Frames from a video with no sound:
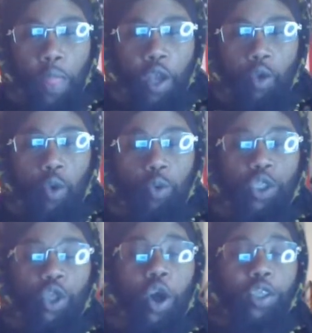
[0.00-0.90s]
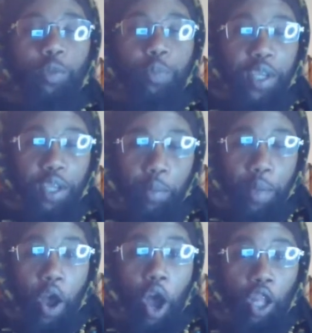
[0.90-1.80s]
Yes. When we start speaking
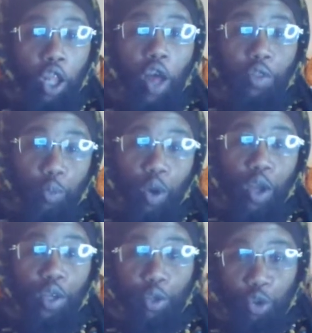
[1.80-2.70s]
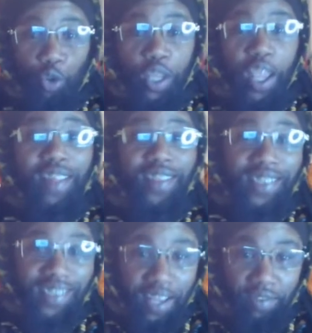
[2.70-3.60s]
about Allah the 1, the 3, and the
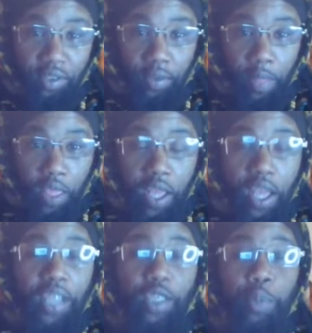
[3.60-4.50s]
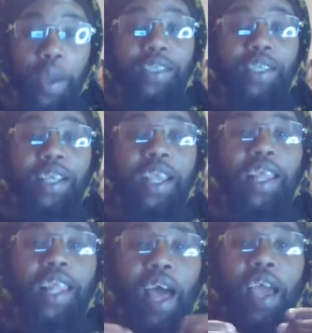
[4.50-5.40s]
7. Yes. Especially
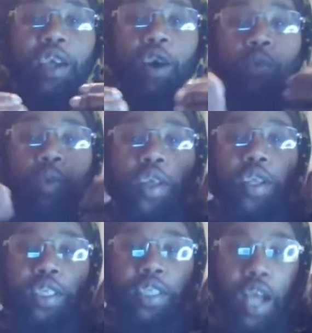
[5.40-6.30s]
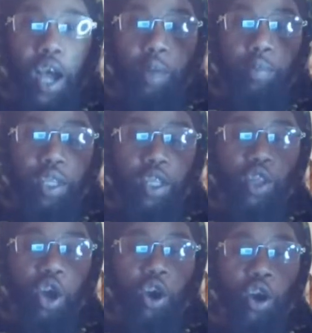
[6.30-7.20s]
in light of what is commonly
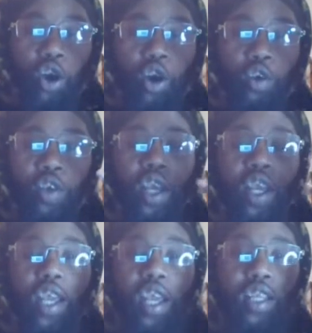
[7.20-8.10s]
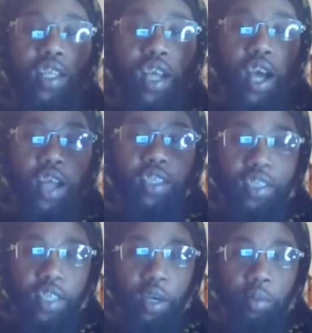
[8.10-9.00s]
thought of in the
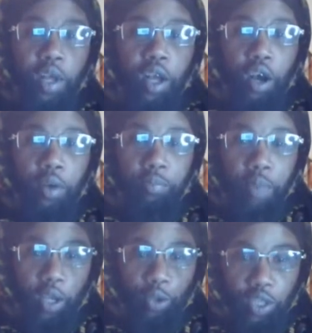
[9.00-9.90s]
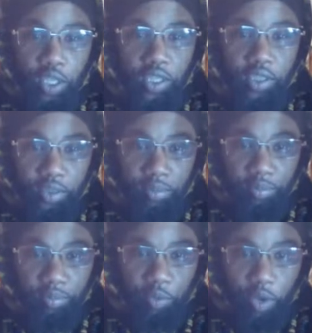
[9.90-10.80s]
concept of monotheism,
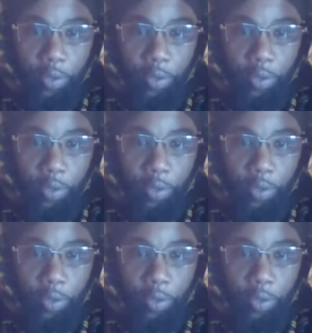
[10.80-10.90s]
right?